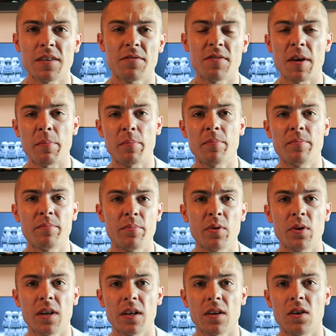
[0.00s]
If I
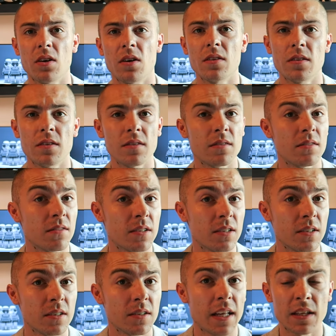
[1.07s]
put it
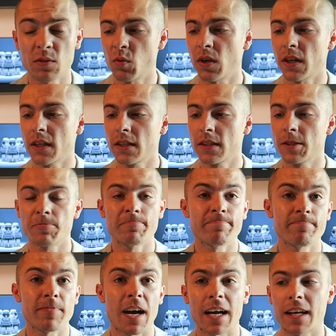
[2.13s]
on network,
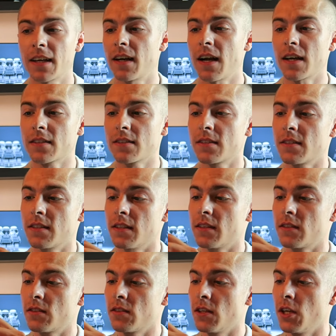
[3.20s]
I could access
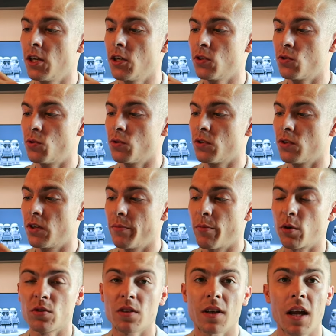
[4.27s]
it through the
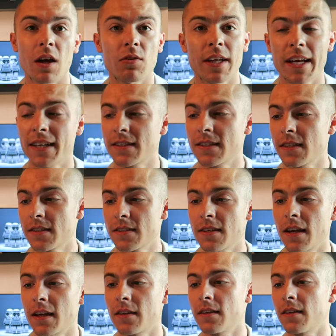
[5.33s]
remote cloud access,
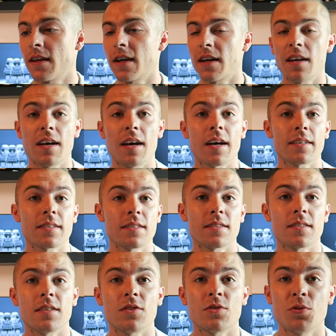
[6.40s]
I could
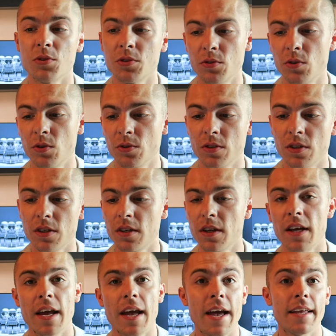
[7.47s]
access it through the router,
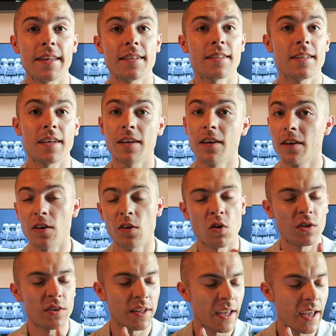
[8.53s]
anything
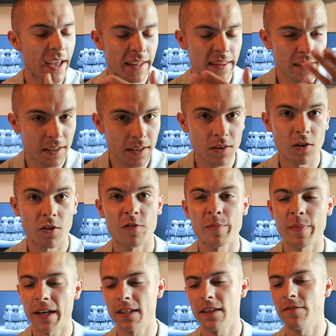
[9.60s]
on any of
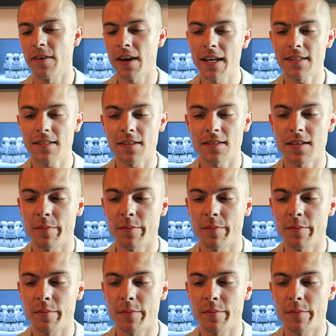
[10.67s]
my devices.